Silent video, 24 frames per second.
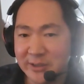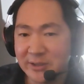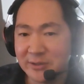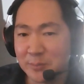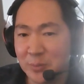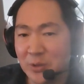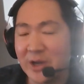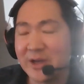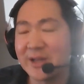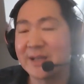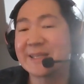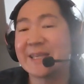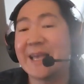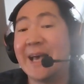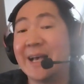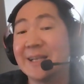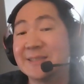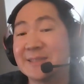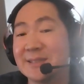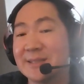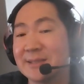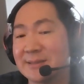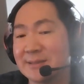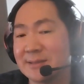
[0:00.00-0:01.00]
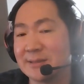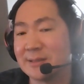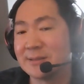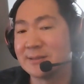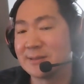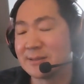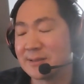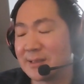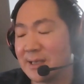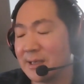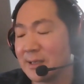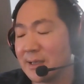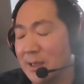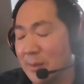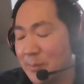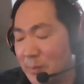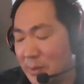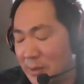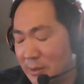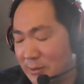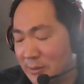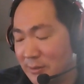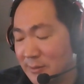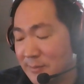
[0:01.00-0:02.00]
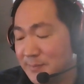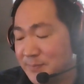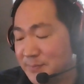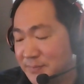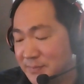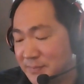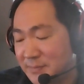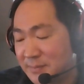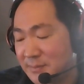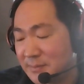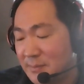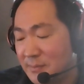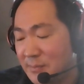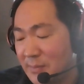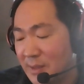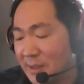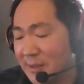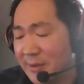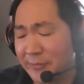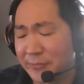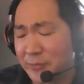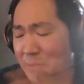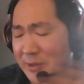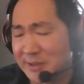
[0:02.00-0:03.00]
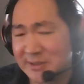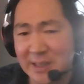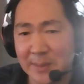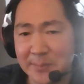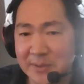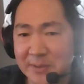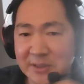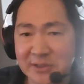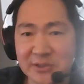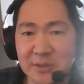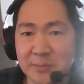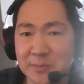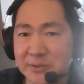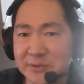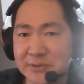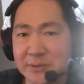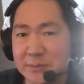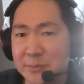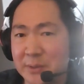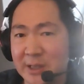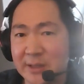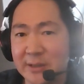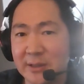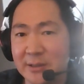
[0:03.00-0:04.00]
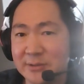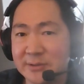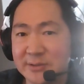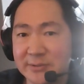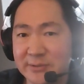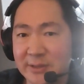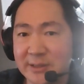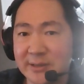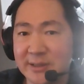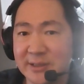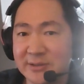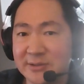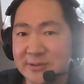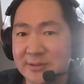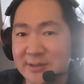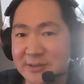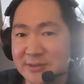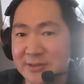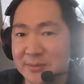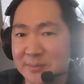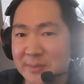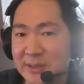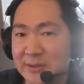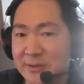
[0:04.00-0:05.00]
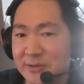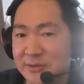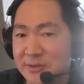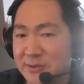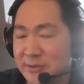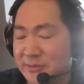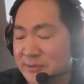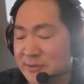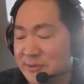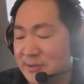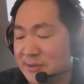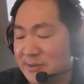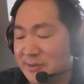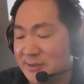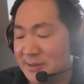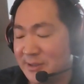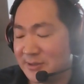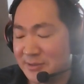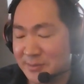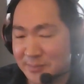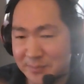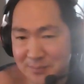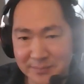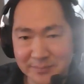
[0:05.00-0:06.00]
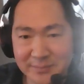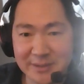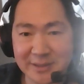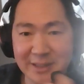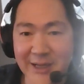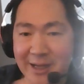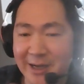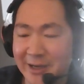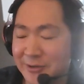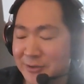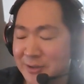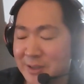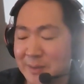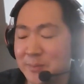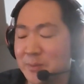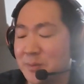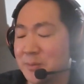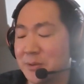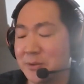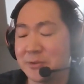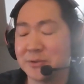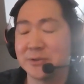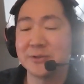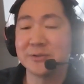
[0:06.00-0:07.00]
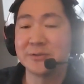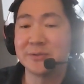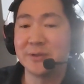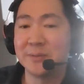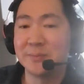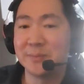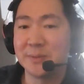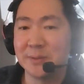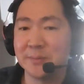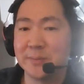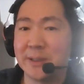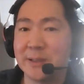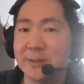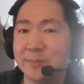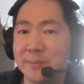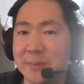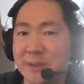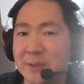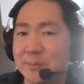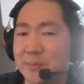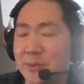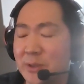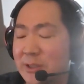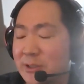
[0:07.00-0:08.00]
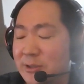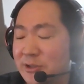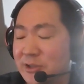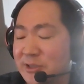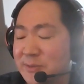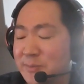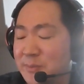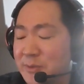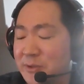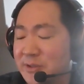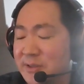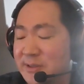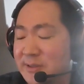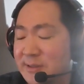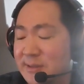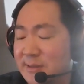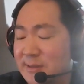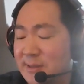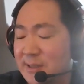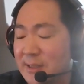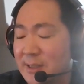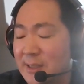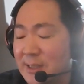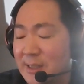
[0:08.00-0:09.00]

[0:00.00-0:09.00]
product as it exists can get better. And of course, companies should pursue all those, right? They should make their services. They should get higher net promoters, right? Build better experiences.